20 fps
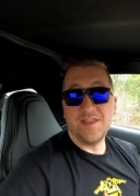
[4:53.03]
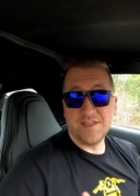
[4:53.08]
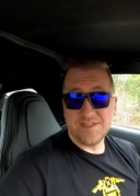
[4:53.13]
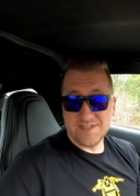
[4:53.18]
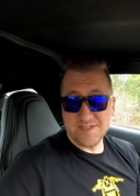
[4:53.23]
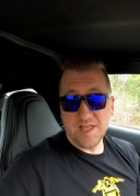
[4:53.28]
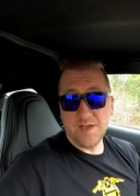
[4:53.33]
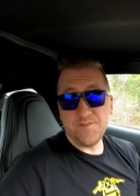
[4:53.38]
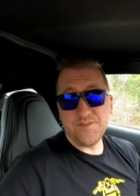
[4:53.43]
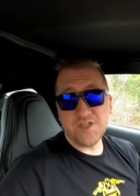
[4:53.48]
The
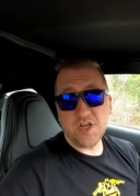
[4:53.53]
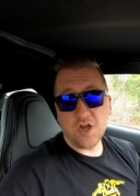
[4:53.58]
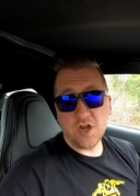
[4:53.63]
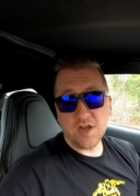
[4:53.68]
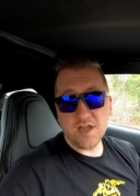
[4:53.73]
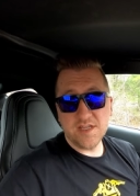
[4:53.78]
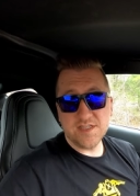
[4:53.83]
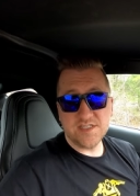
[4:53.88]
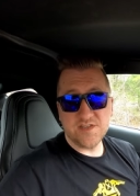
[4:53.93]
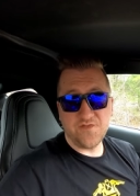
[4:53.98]
slip
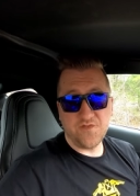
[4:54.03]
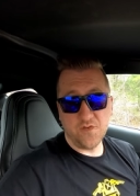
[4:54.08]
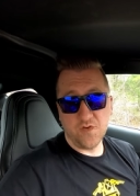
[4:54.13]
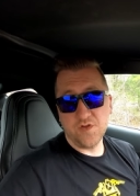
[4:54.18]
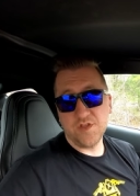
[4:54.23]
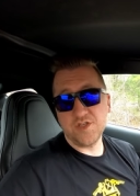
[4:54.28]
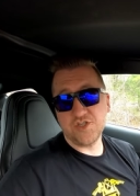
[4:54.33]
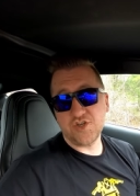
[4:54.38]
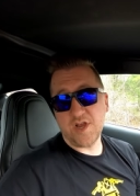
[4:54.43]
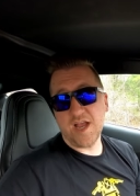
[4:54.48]
targets
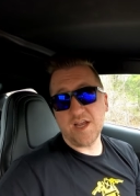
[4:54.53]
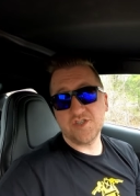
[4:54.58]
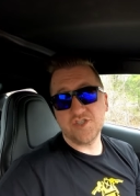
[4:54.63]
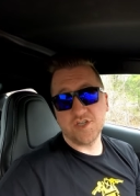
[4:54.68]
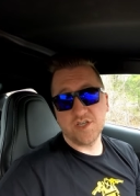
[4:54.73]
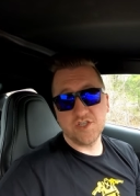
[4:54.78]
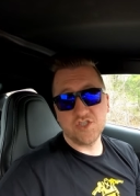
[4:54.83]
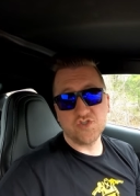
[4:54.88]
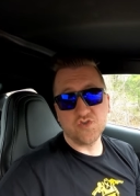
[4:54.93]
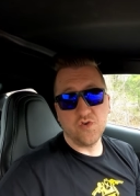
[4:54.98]
for the
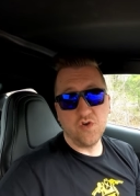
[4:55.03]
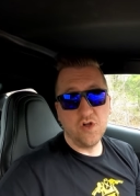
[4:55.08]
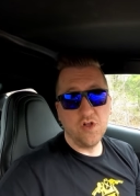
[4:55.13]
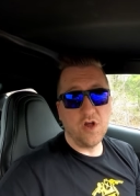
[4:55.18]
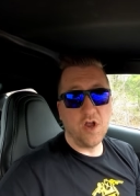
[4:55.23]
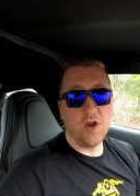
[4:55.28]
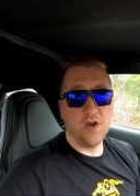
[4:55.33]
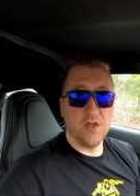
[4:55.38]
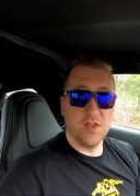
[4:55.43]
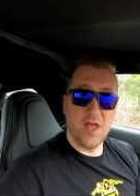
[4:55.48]
traction control
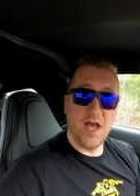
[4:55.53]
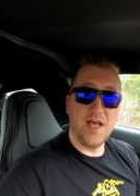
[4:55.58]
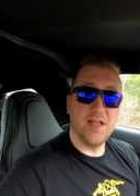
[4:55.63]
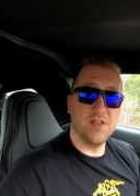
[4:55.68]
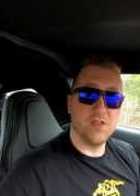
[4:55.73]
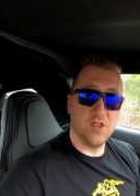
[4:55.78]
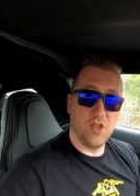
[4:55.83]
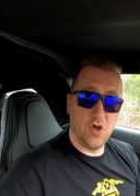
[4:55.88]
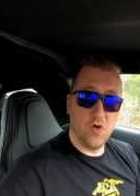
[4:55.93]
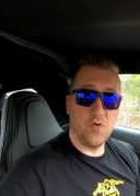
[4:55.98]
are a
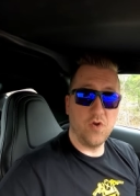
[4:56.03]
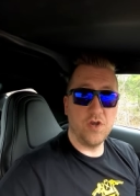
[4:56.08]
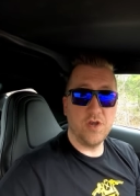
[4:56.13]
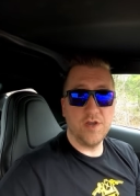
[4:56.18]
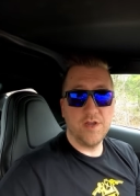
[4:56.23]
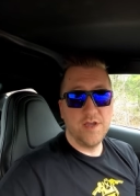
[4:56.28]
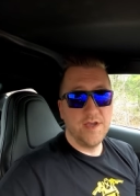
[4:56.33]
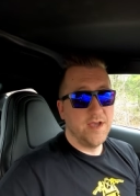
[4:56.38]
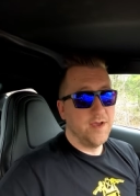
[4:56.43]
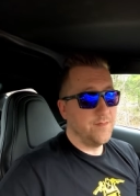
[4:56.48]
lot
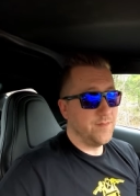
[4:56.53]
lower,